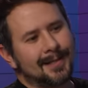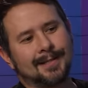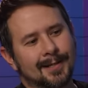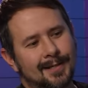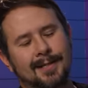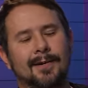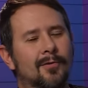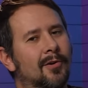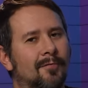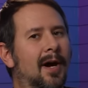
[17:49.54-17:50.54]
it doesn't
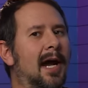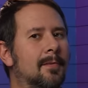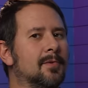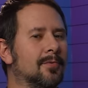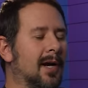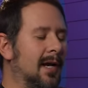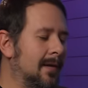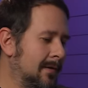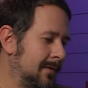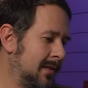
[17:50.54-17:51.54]
give good vibes,
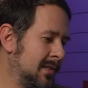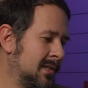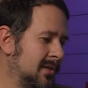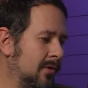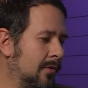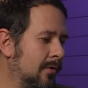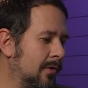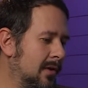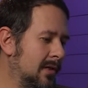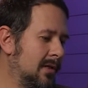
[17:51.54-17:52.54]
right? And
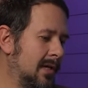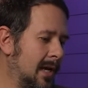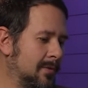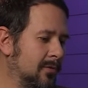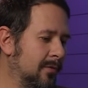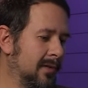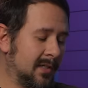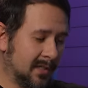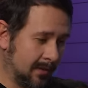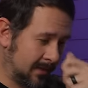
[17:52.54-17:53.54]
so Absolute
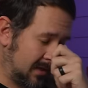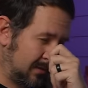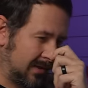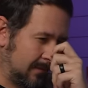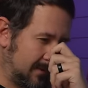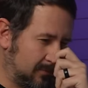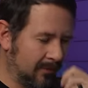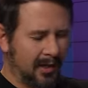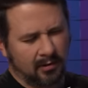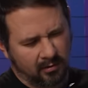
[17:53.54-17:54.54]
Ventus comes out, a lot of people
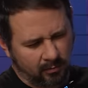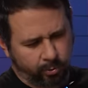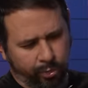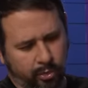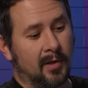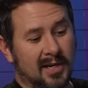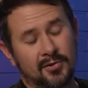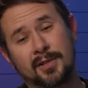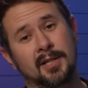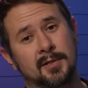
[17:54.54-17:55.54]
are like, Ugh. I
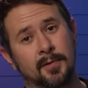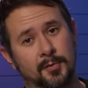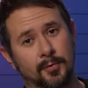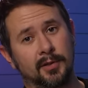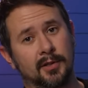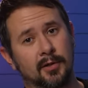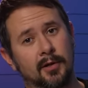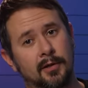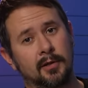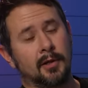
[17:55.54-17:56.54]
actually think it smells really
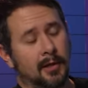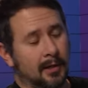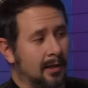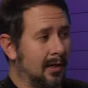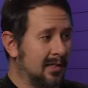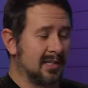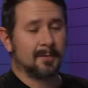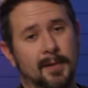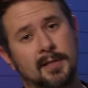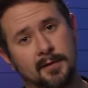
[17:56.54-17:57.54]
good. Uh, it's
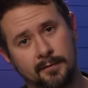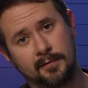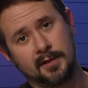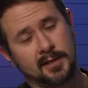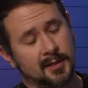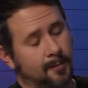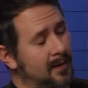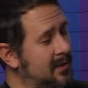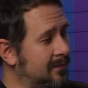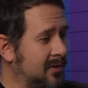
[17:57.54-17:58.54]
expensive. It's
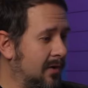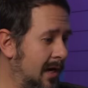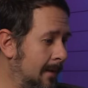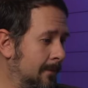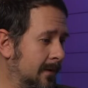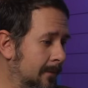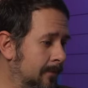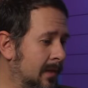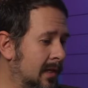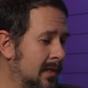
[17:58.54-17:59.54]
expensive as crap, but
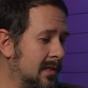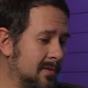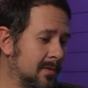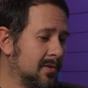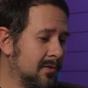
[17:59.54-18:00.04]
smells